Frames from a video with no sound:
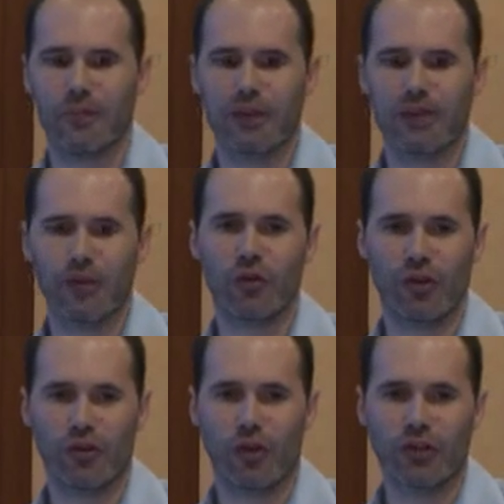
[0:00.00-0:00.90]

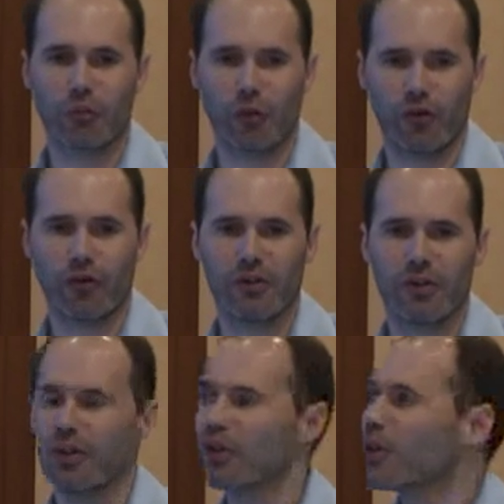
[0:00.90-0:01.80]
serotonin transporter
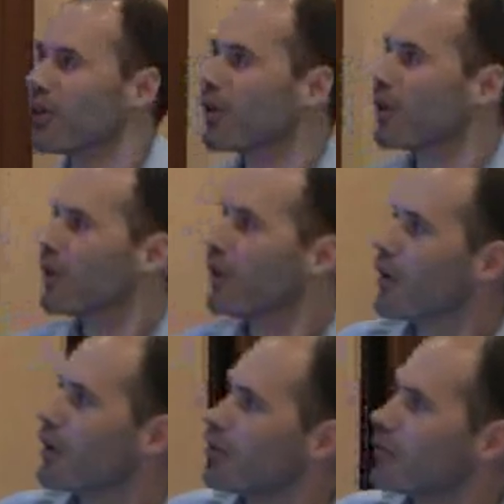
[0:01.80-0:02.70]

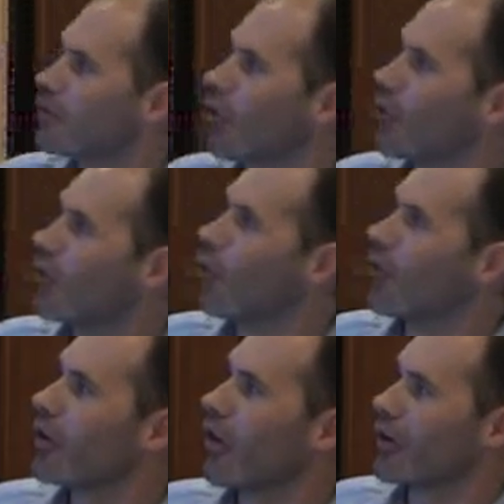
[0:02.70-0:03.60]
show
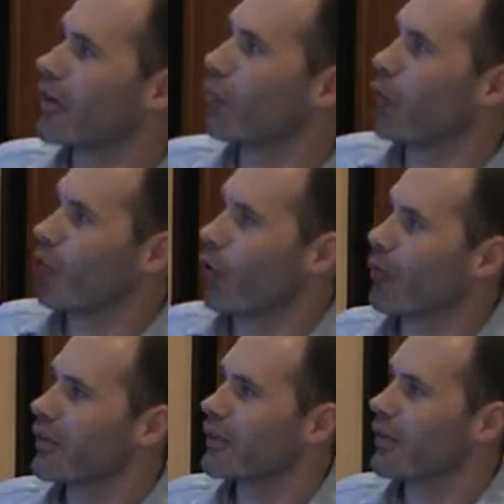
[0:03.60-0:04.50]
lower cognitive
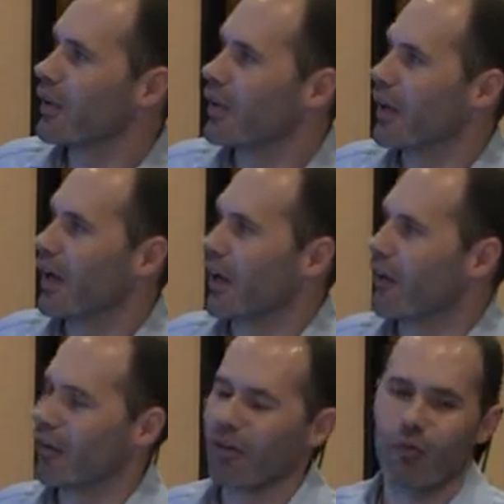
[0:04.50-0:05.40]
performance and
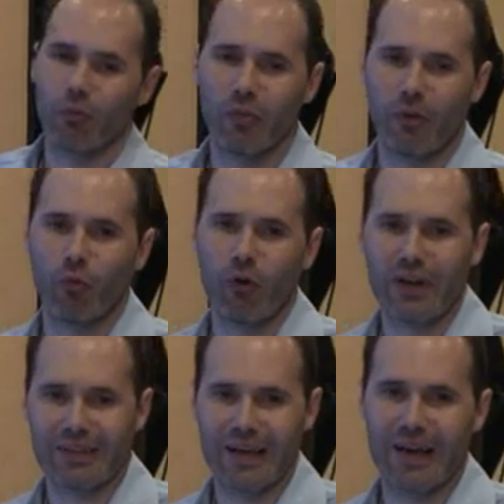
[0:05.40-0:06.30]
a little bit more
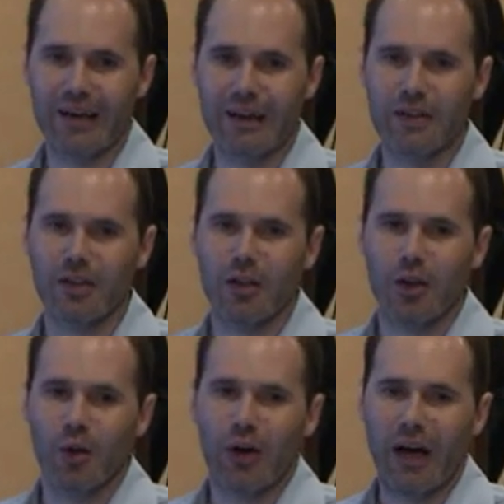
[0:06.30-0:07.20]
anxiety.
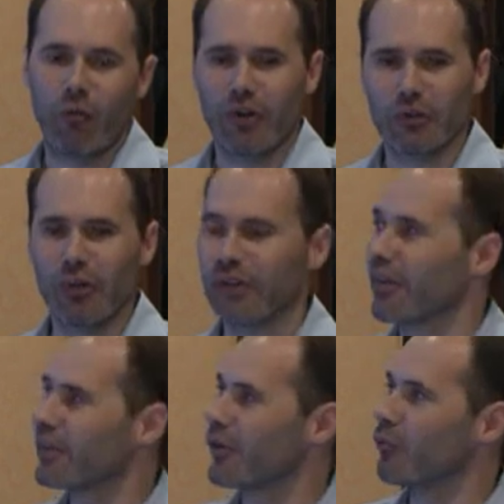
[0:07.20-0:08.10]
And we expect
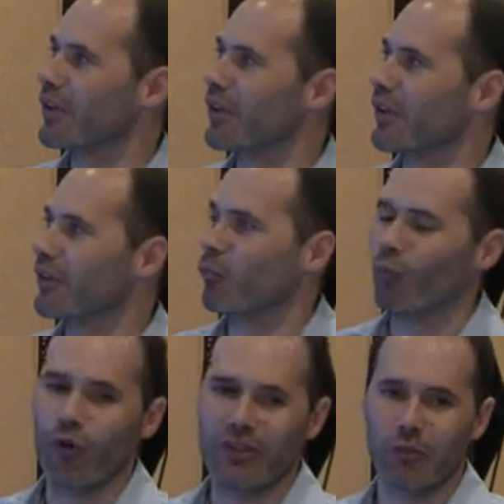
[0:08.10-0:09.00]
this to be
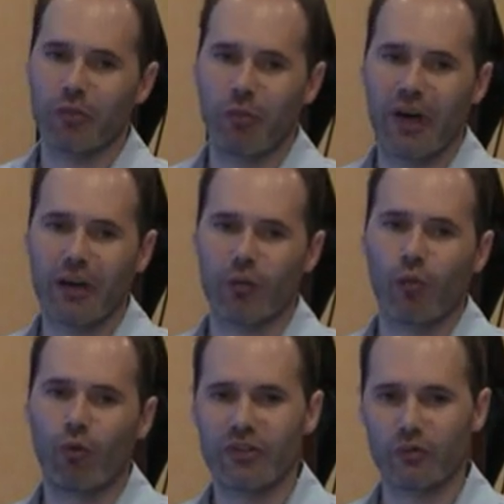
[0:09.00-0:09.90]
more symptomatic
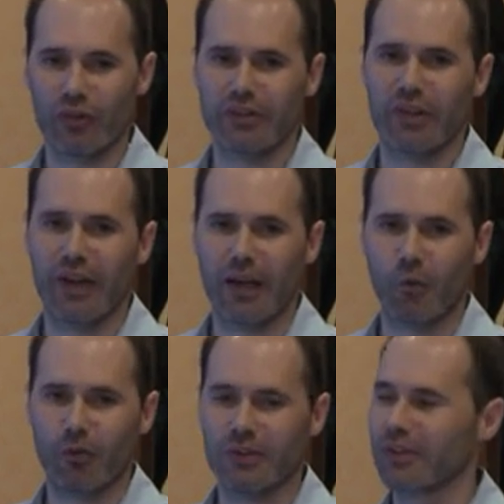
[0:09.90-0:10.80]
when we stress the
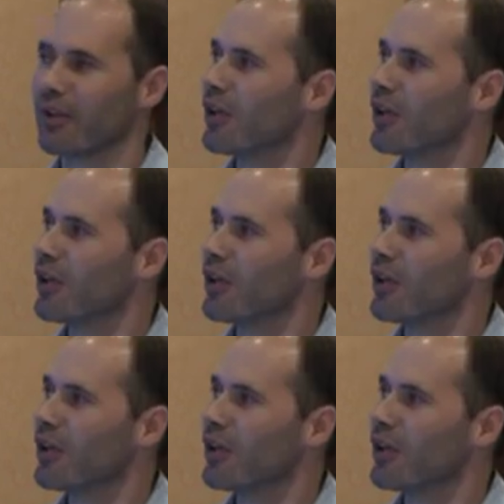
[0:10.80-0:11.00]
animals.